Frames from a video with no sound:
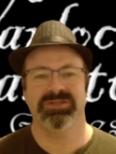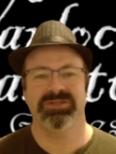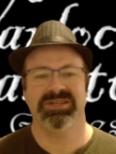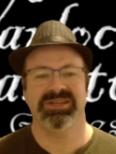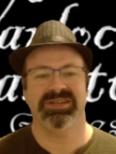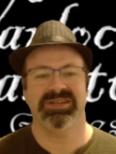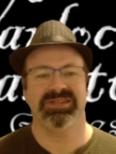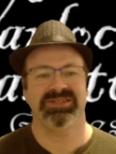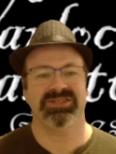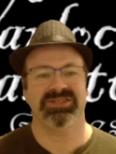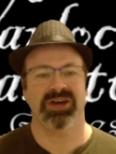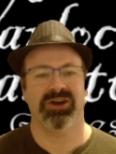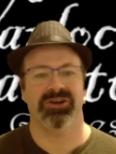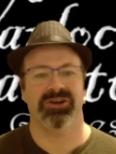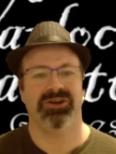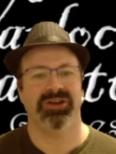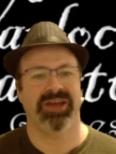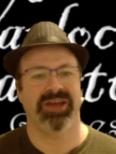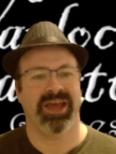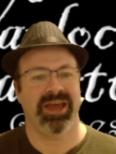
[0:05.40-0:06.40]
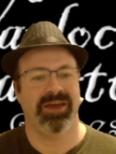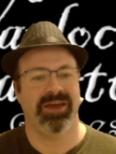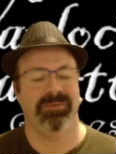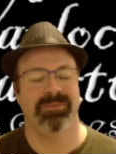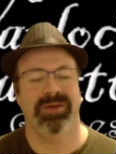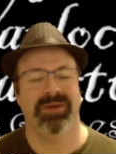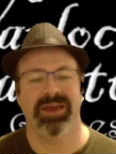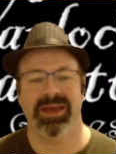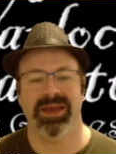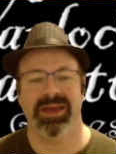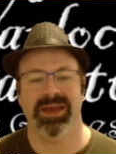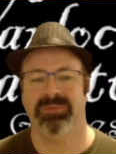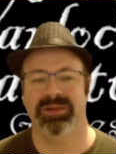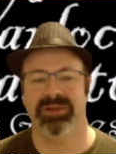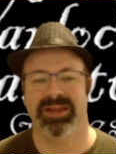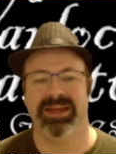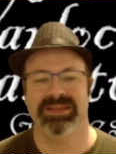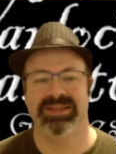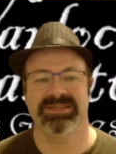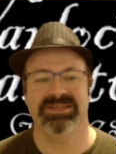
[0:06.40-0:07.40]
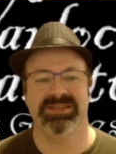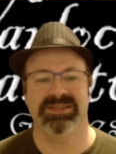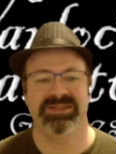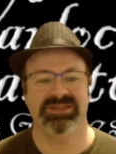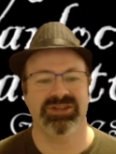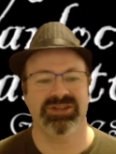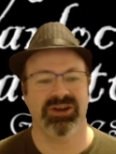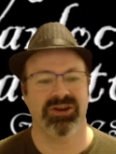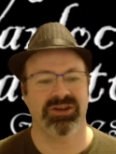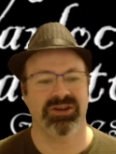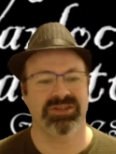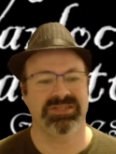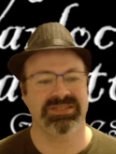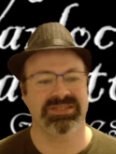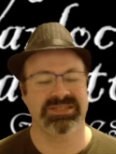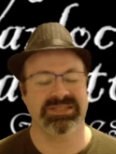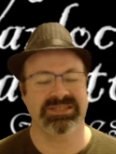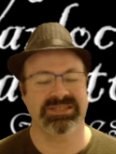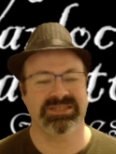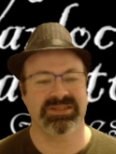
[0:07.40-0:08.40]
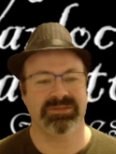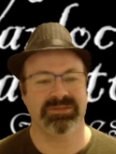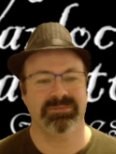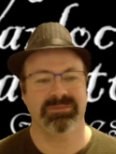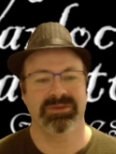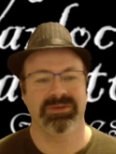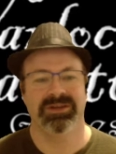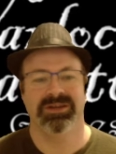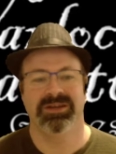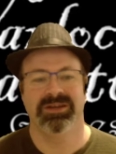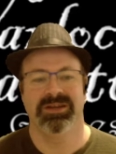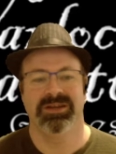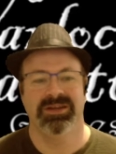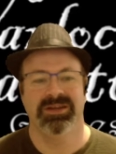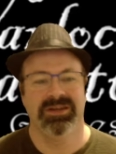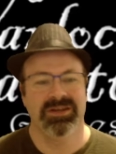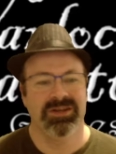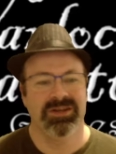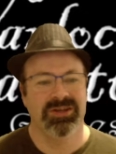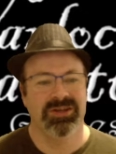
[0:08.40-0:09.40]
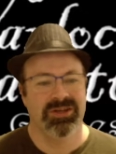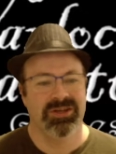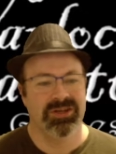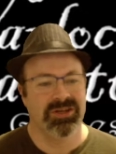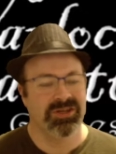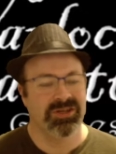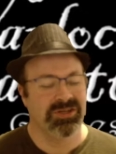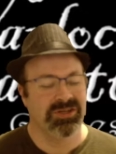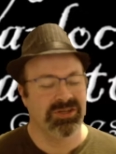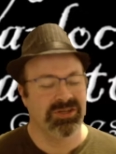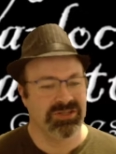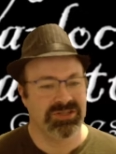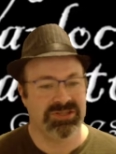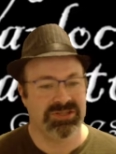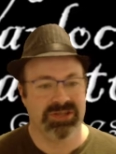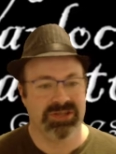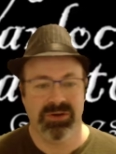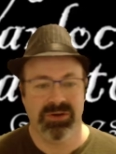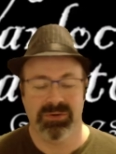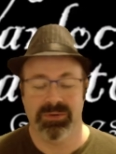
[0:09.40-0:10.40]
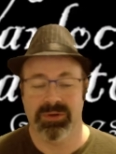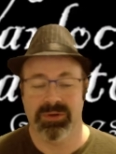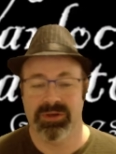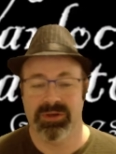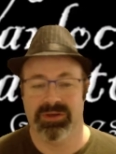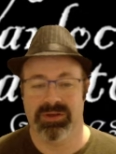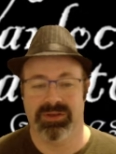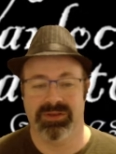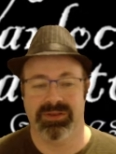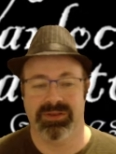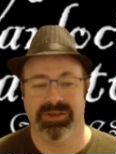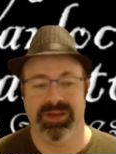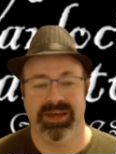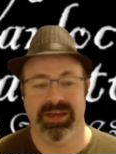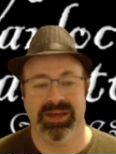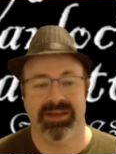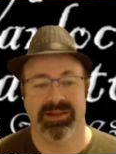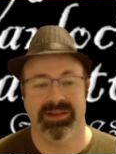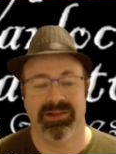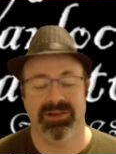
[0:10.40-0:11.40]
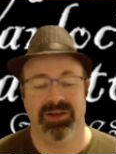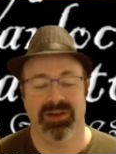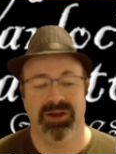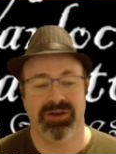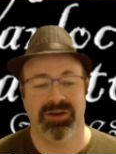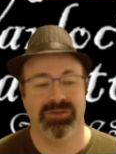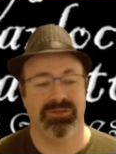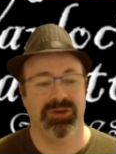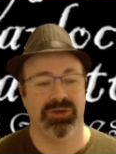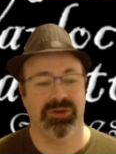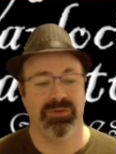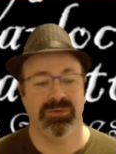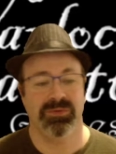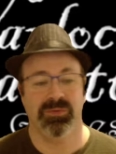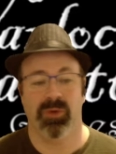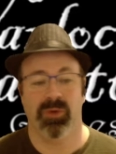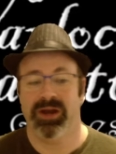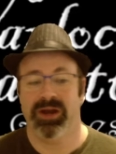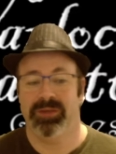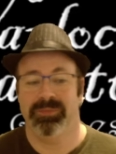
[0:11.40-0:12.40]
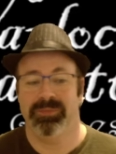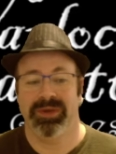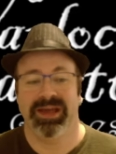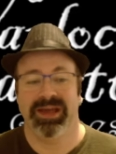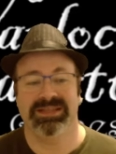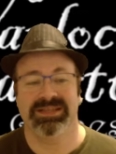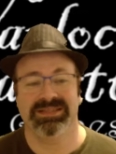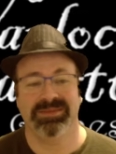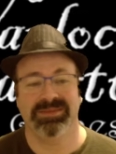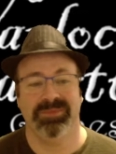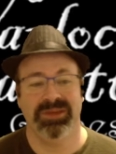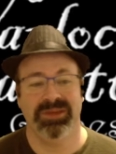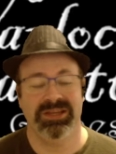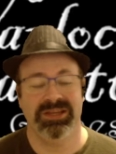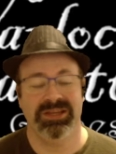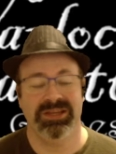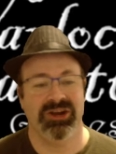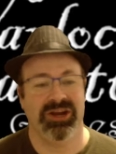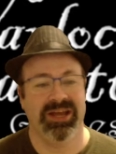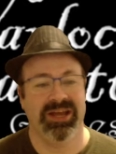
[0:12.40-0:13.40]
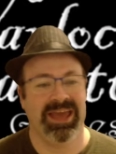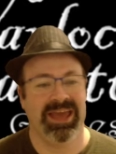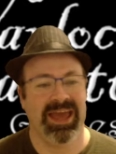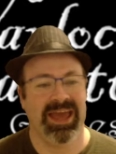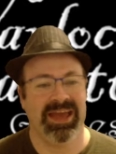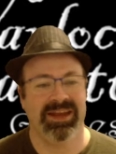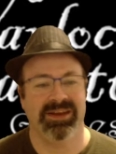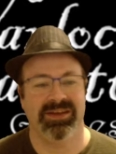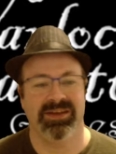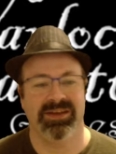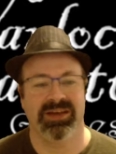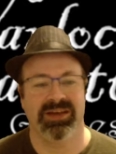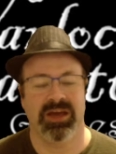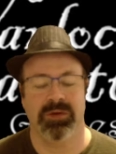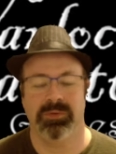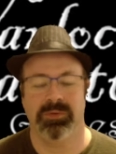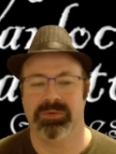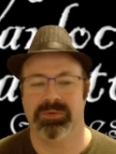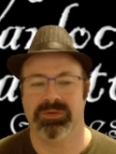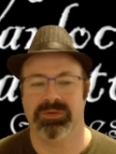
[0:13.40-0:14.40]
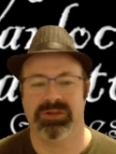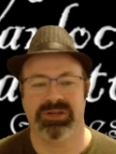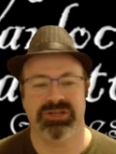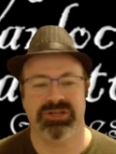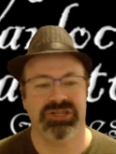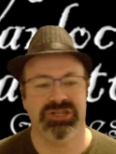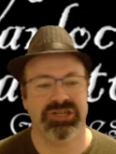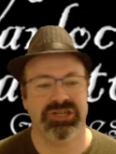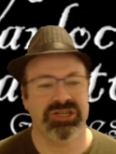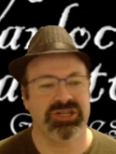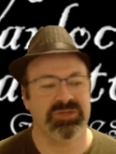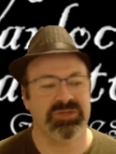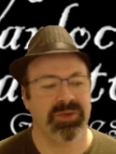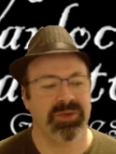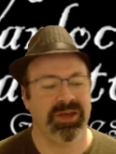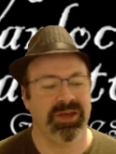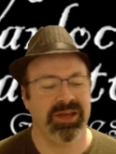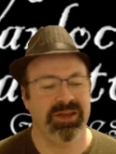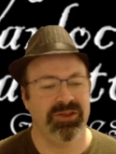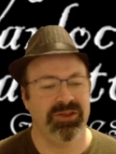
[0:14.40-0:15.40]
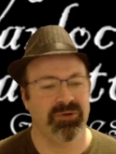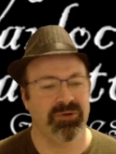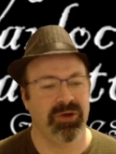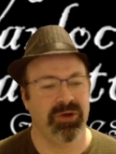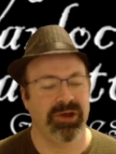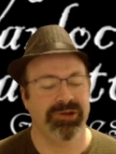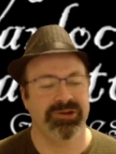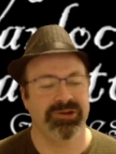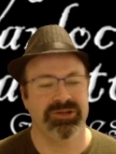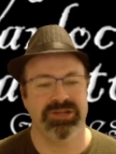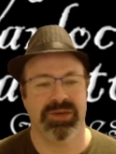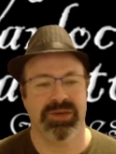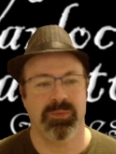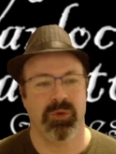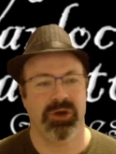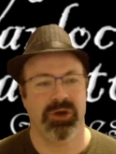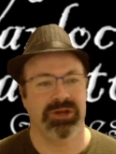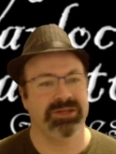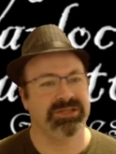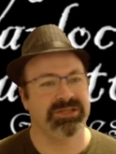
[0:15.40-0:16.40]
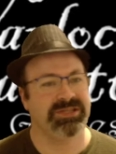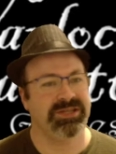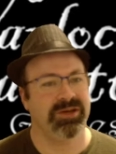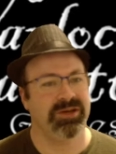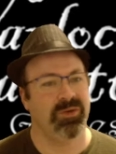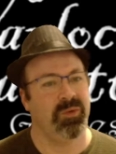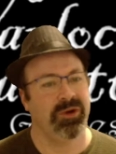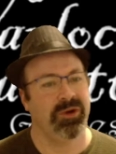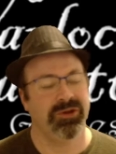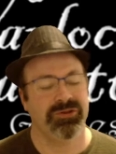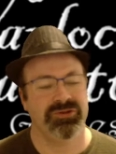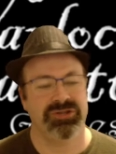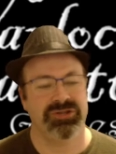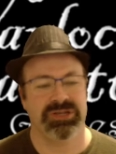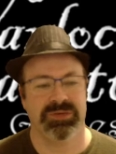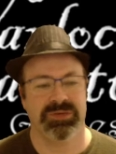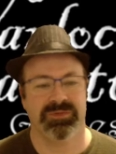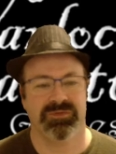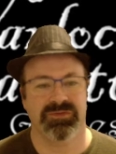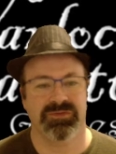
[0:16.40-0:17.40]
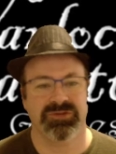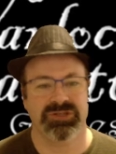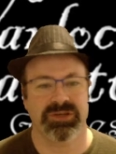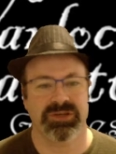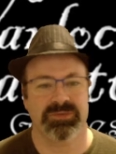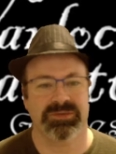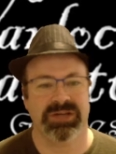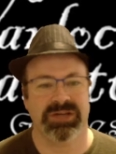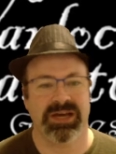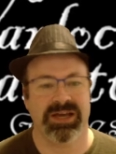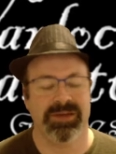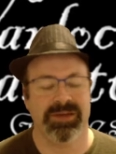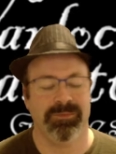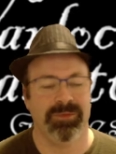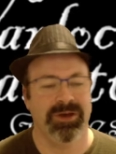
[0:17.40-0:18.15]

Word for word: and Dishonoured game, a Blades in the Dark system. So, the lot of you went up against the military again. Coming with an ingenious plan, the Grinders have wanted to steal one of their ships for some time.